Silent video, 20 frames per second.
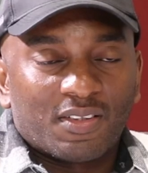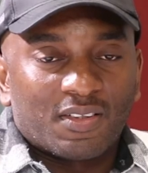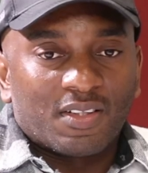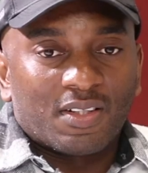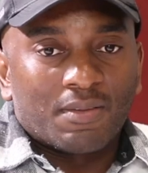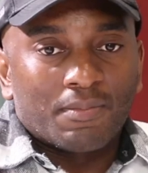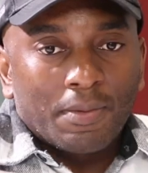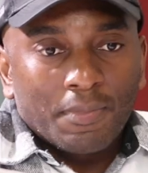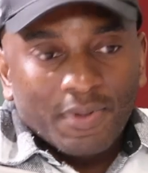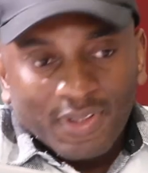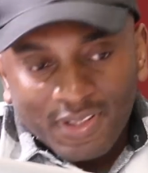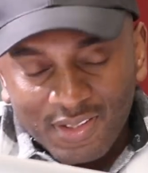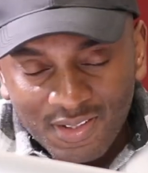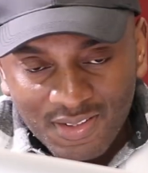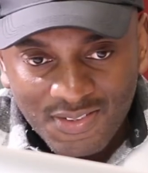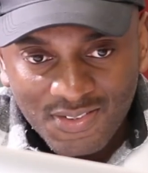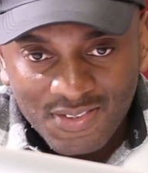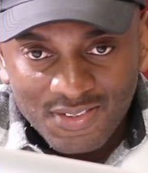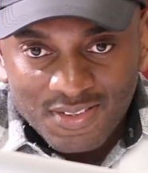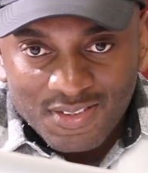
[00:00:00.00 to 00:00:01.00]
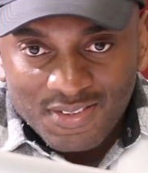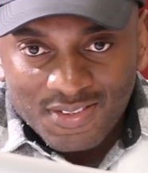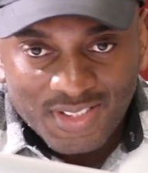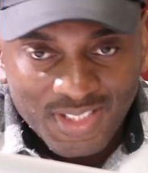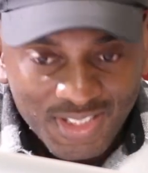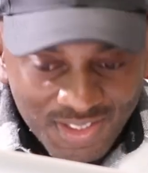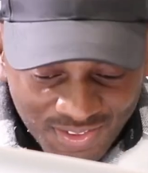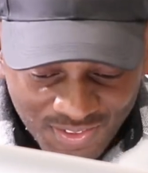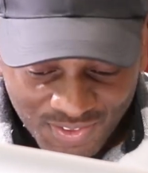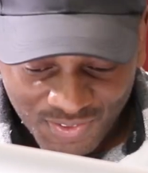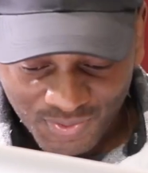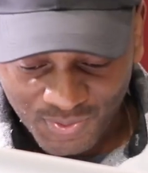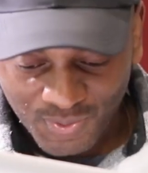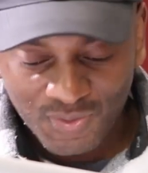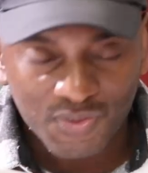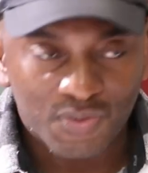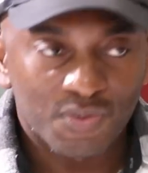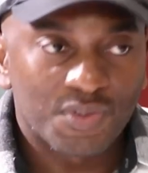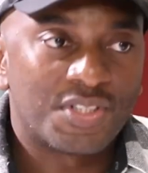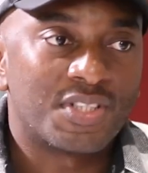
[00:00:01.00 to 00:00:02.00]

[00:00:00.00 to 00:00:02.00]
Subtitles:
Yeah, my mother is a scientist also.